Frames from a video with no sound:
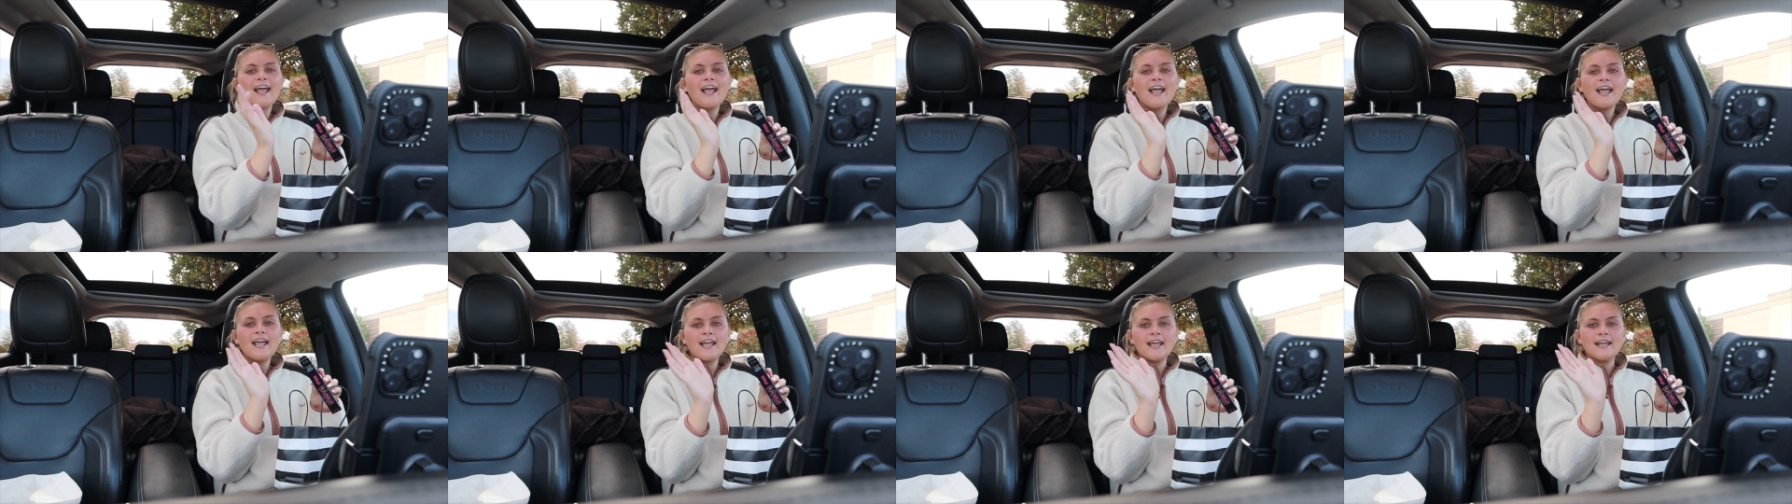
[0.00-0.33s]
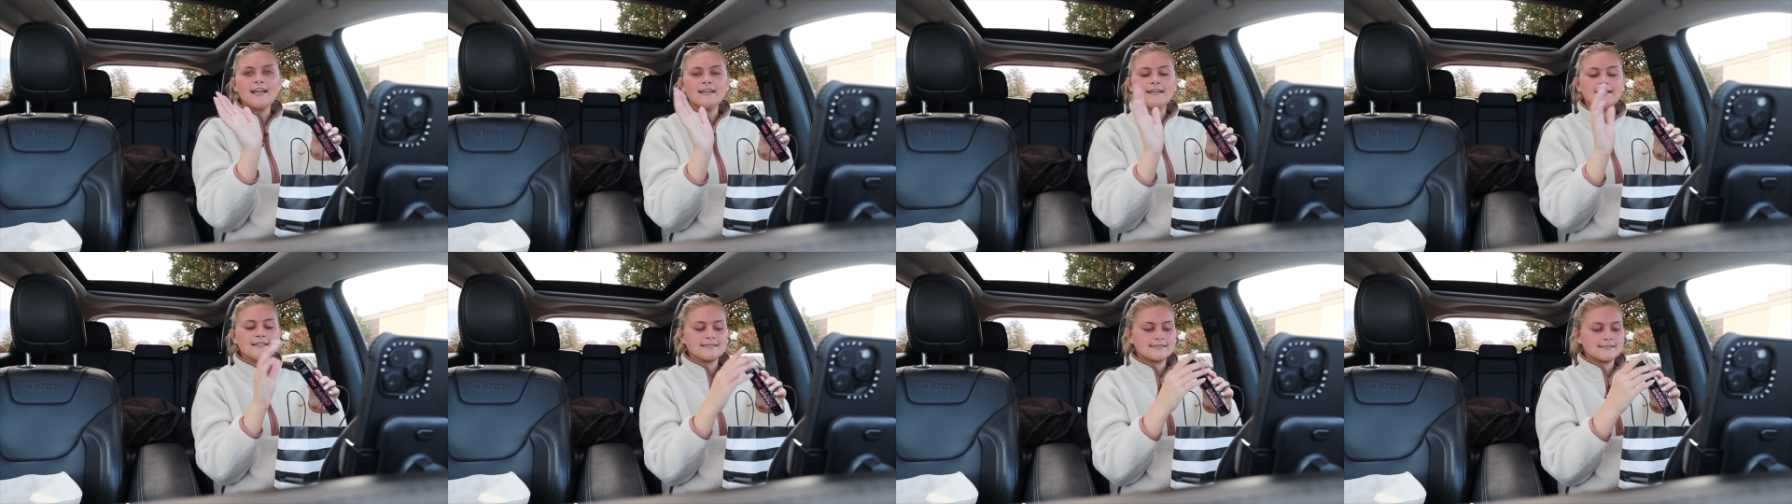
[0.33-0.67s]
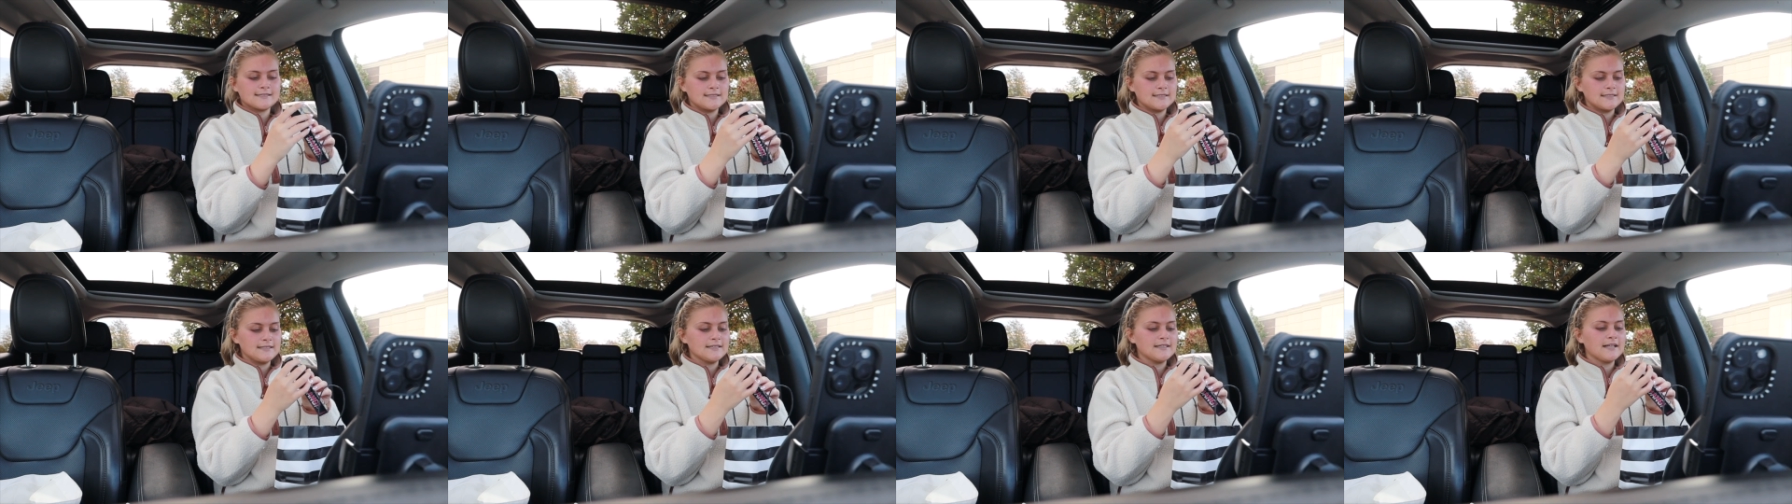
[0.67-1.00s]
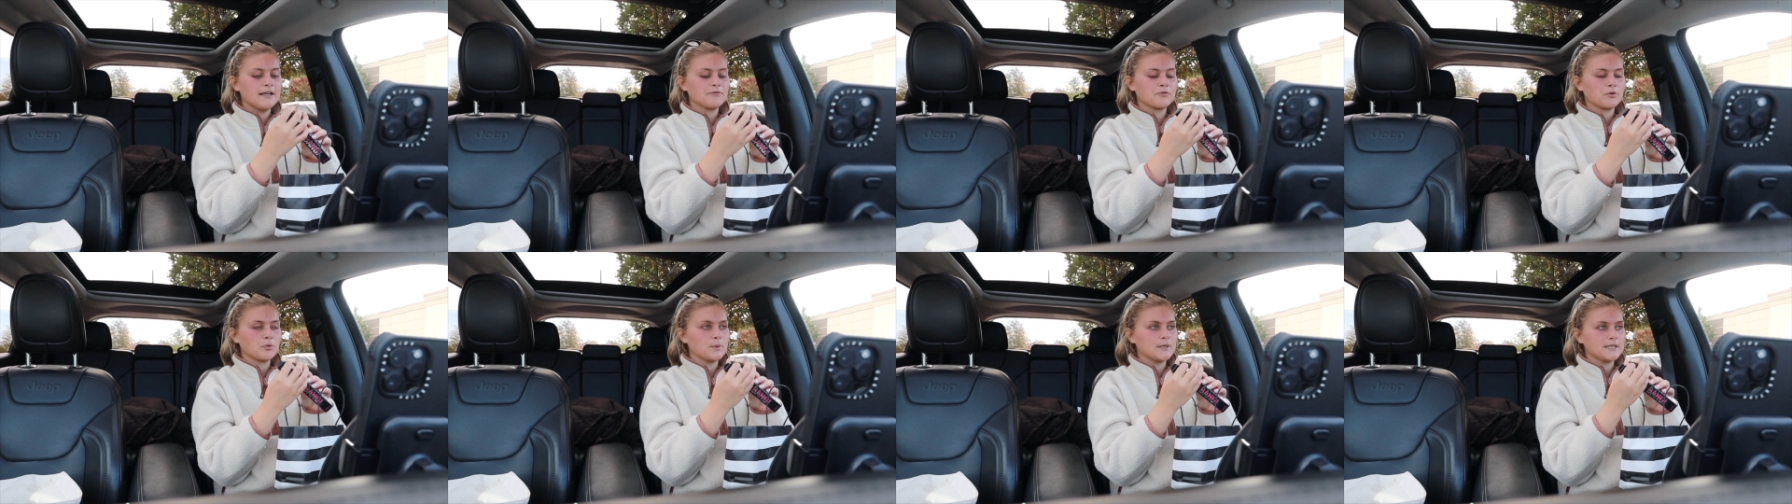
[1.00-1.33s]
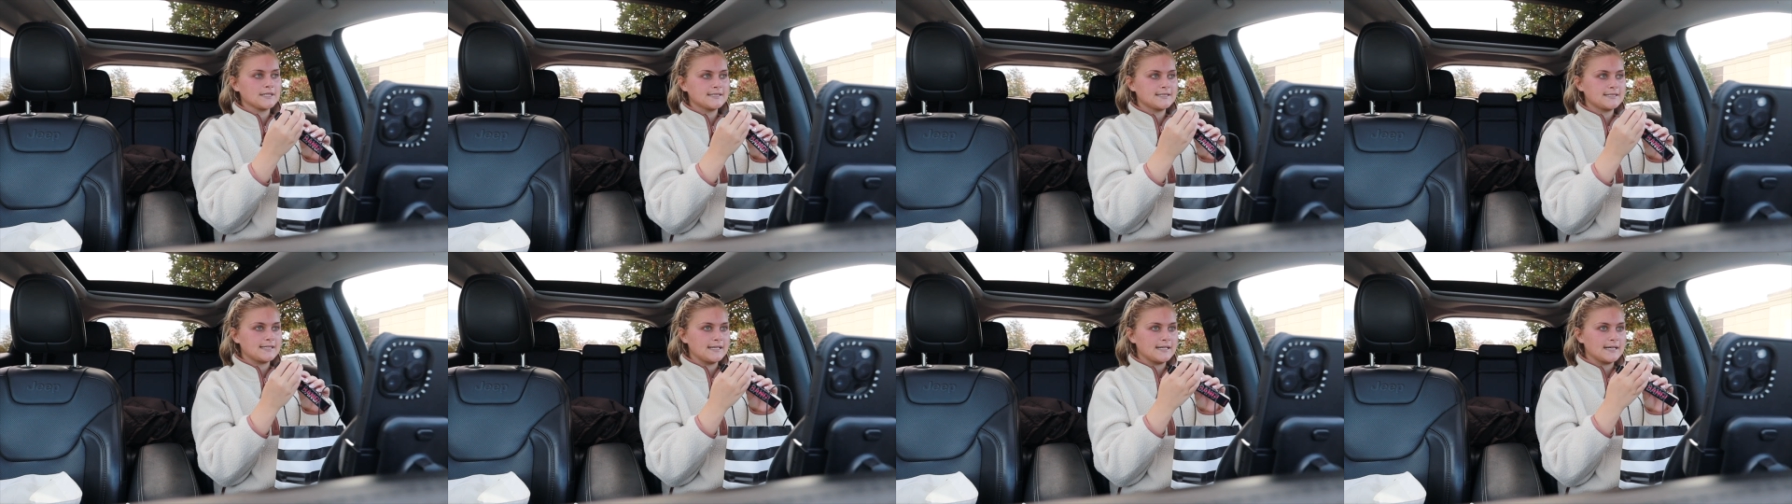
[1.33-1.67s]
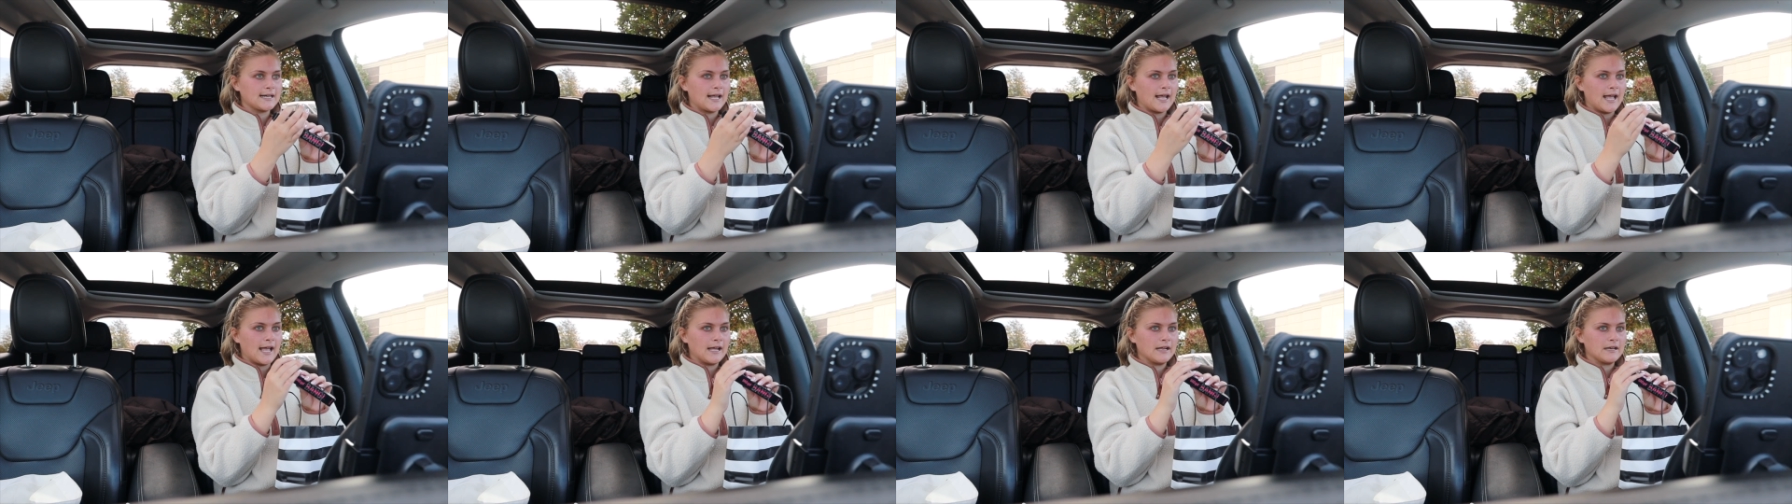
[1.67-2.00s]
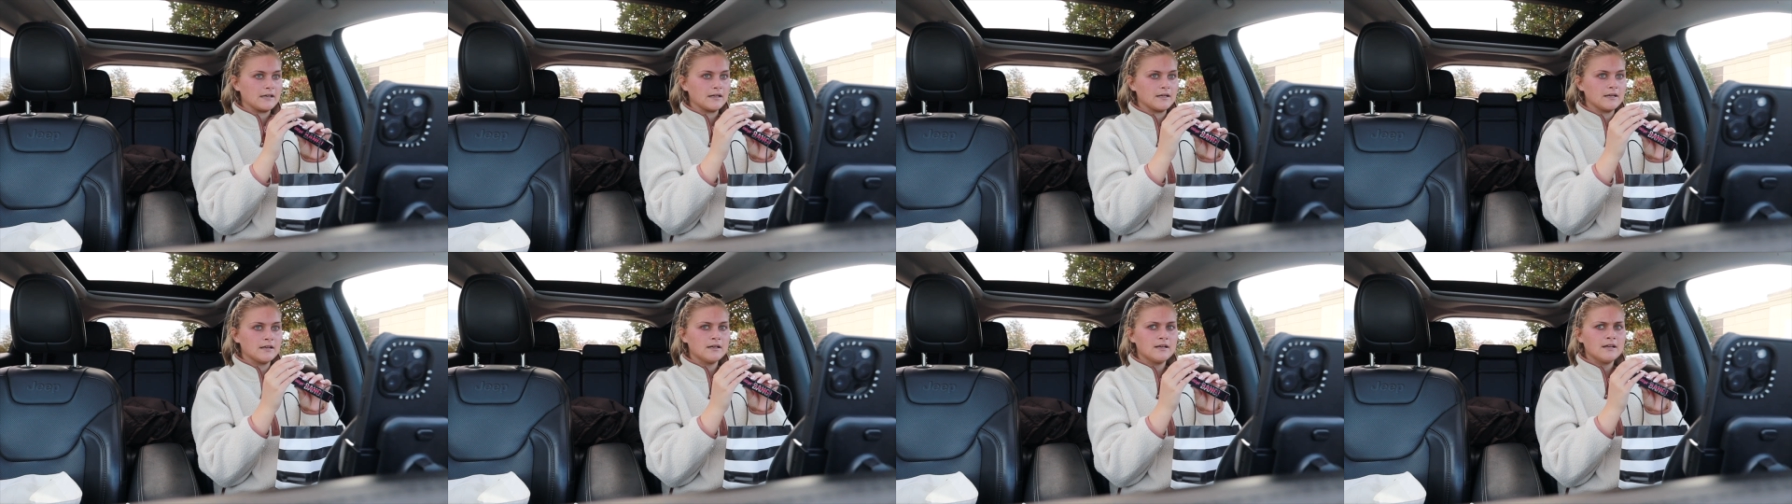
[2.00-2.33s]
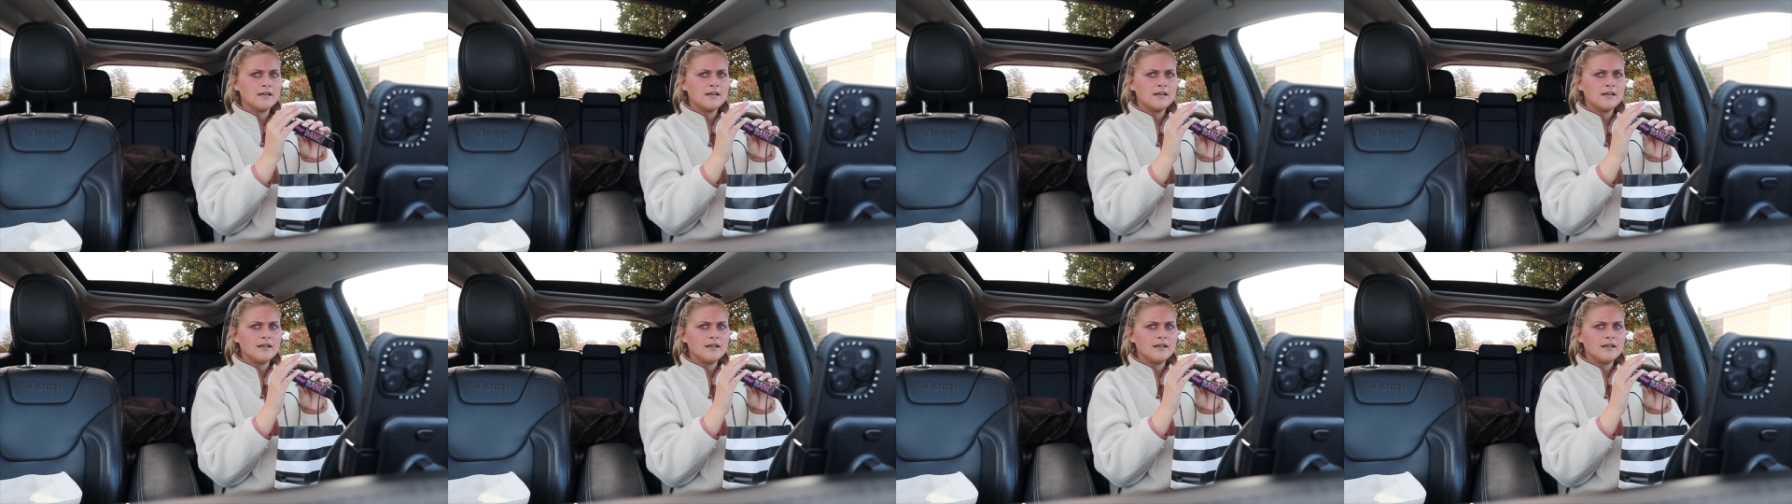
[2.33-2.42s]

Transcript: Hate it. Never want to see it again.